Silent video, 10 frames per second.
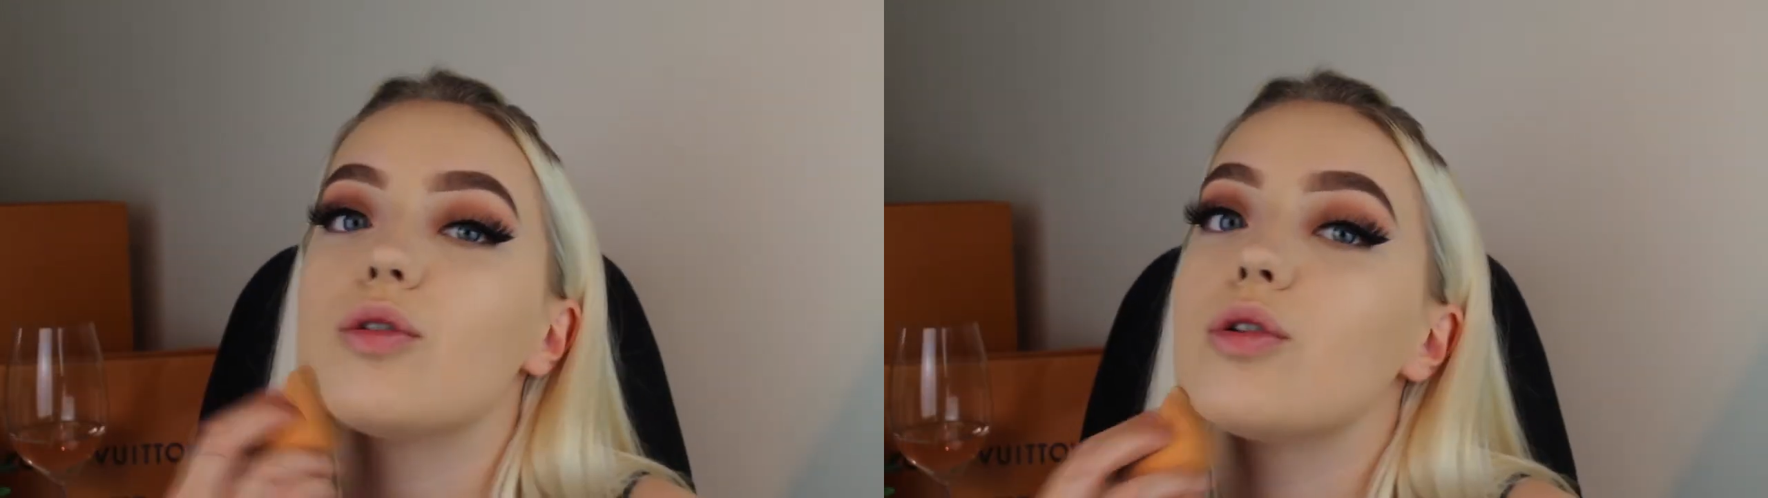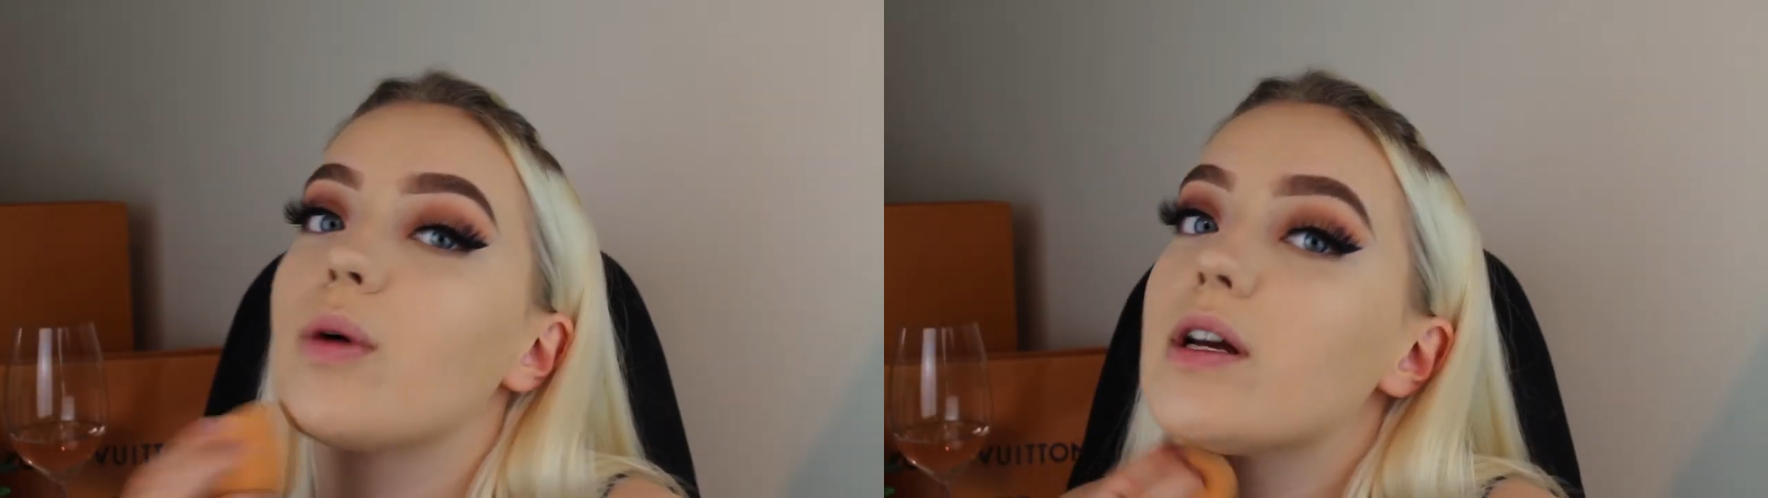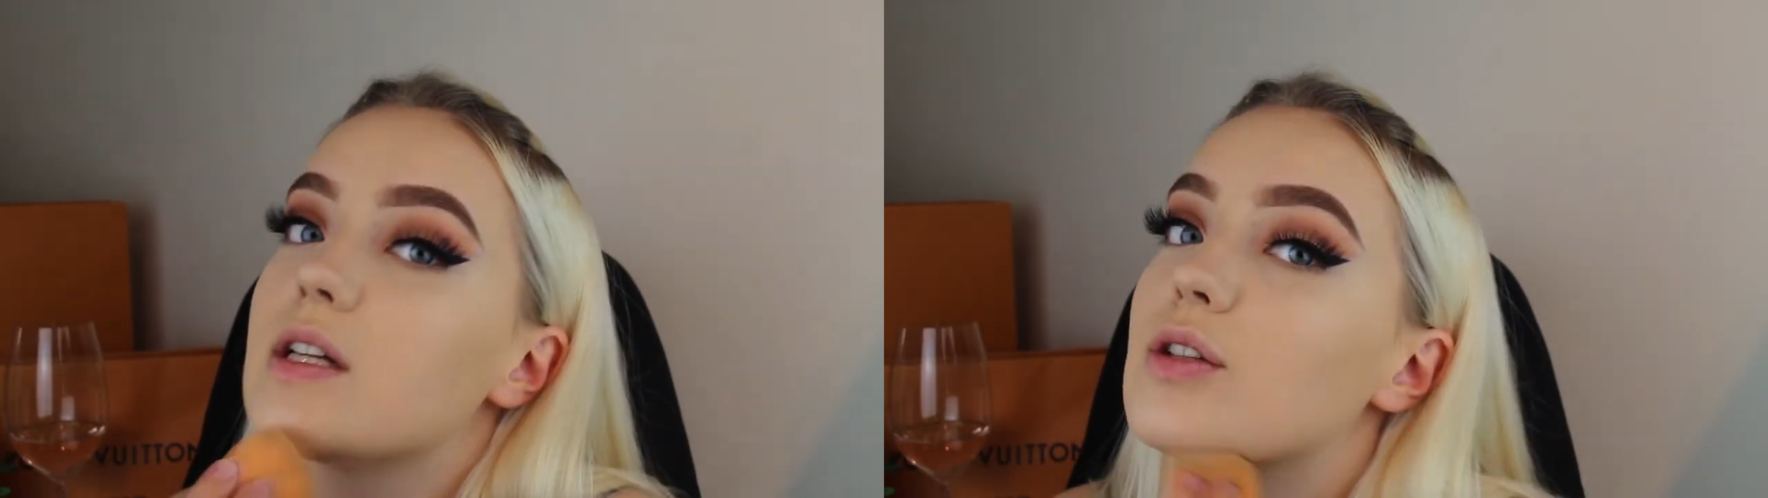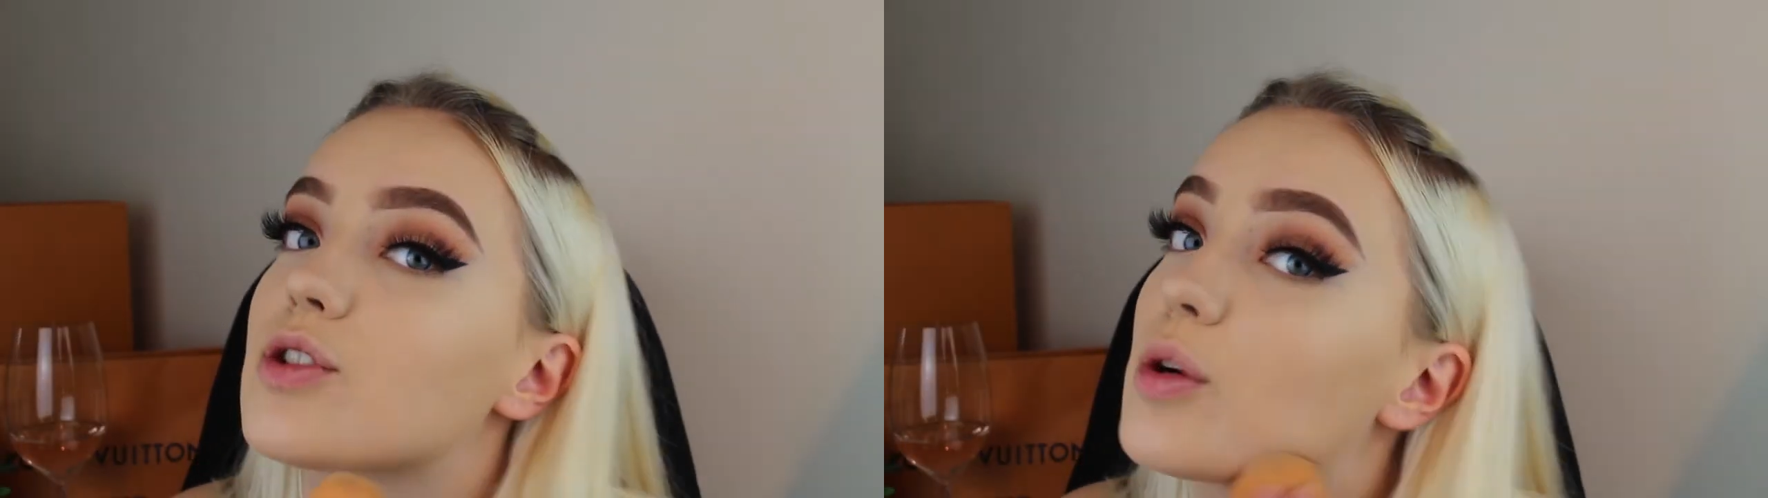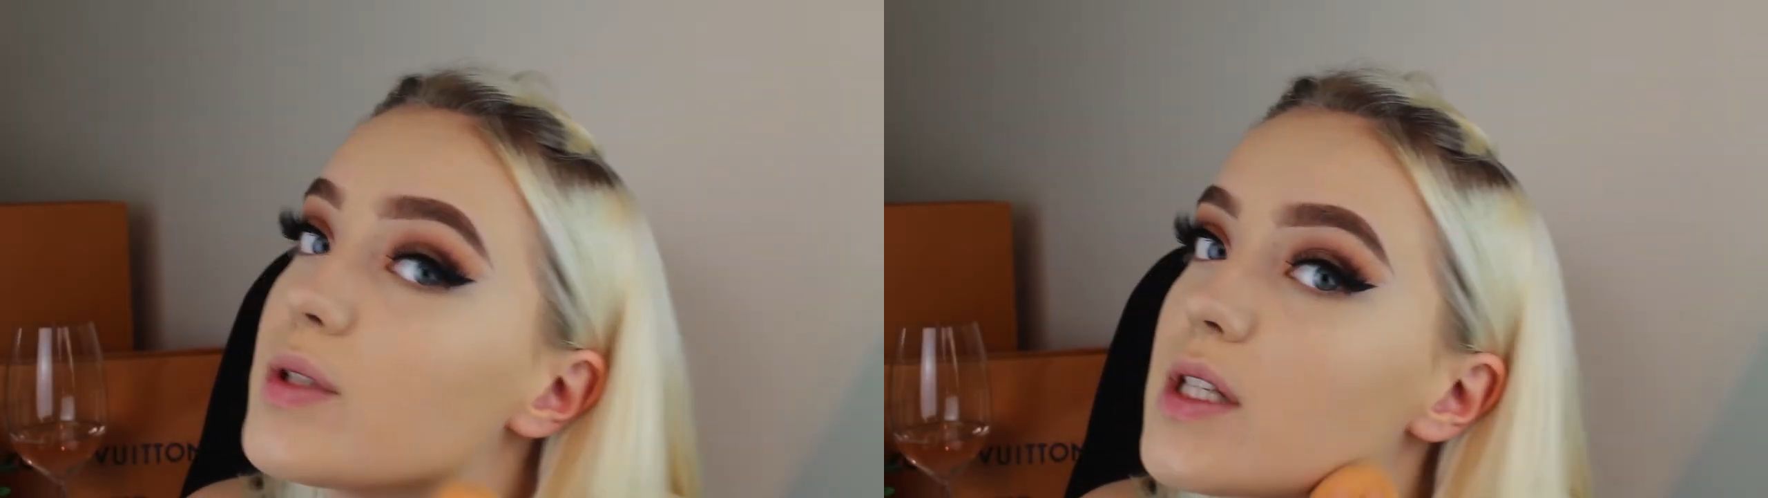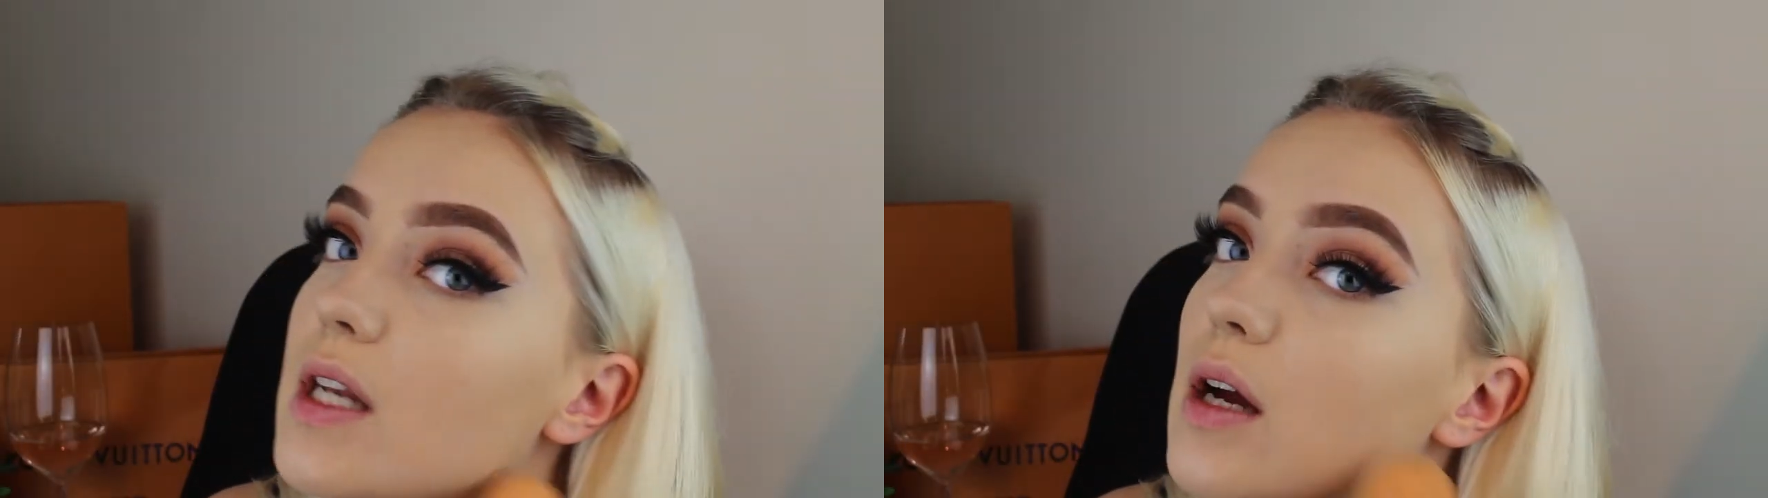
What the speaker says: otherwise I'll just go and sit